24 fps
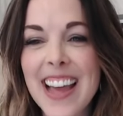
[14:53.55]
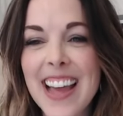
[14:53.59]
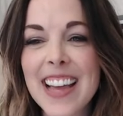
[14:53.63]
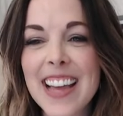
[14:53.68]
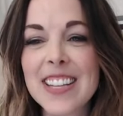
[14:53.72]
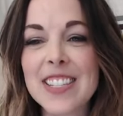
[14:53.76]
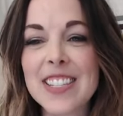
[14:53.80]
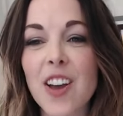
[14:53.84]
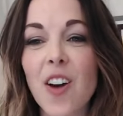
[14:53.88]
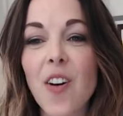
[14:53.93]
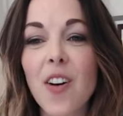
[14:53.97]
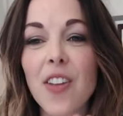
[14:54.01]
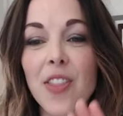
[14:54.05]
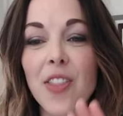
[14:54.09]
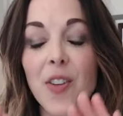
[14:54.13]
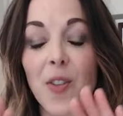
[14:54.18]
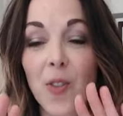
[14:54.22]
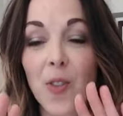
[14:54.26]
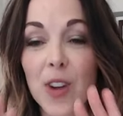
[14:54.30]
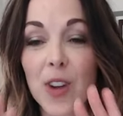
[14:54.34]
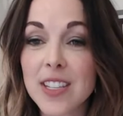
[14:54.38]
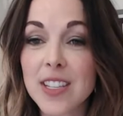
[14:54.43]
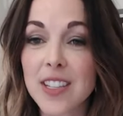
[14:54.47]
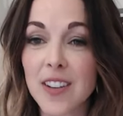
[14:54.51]
So the
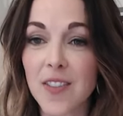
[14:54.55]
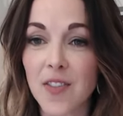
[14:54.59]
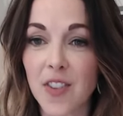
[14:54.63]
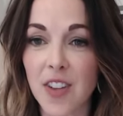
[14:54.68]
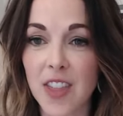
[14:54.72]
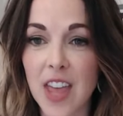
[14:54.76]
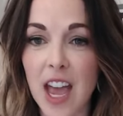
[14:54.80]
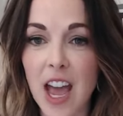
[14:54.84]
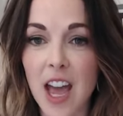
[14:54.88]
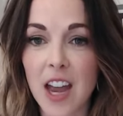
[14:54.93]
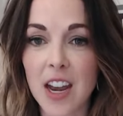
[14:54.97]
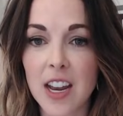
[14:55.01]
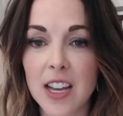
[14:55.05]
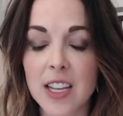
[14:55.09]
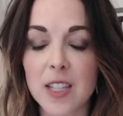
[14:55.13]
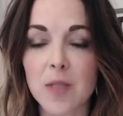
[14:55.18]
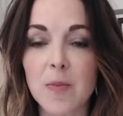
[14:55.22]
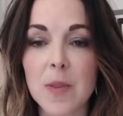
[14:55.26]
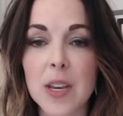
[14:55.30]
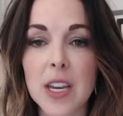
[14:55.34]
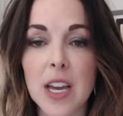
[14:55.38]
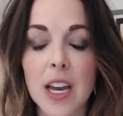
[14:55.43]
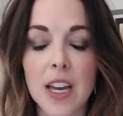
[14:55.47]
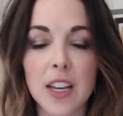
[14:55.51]
reason for that is
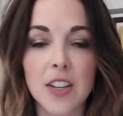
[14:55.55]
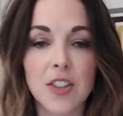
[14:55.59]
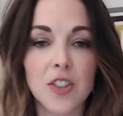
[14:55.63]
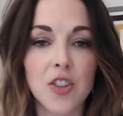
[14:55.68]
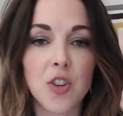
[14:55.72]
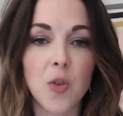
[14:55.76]
because